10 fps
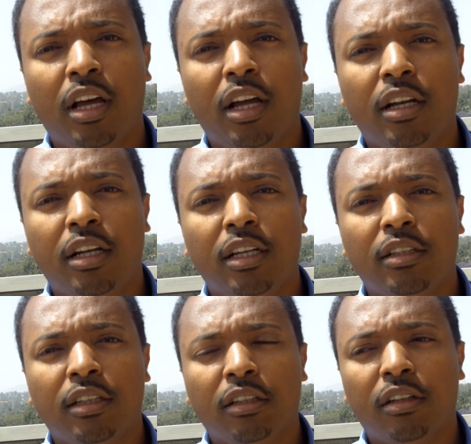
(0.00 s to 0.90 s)
and
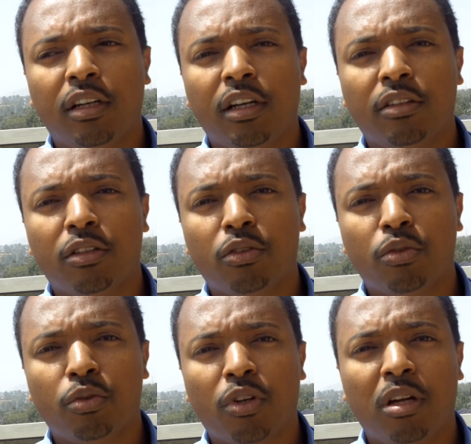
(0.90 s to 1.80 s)
anything related to
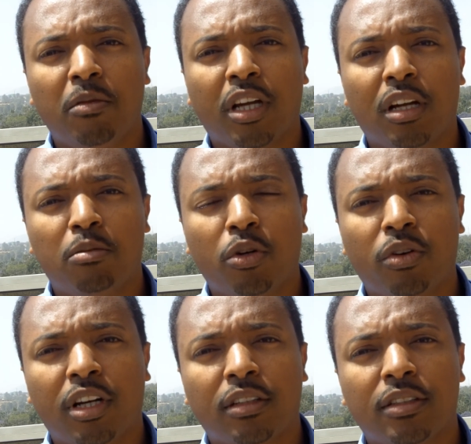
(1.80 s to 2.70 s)
chemical
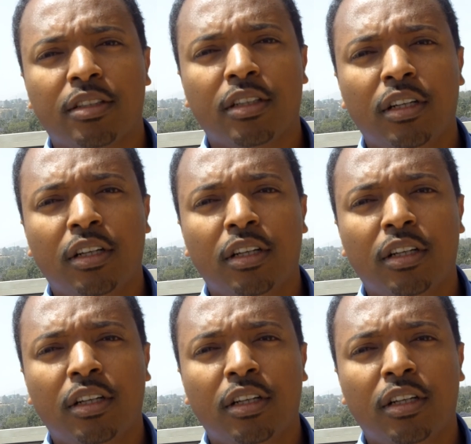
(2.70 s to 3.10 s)
products.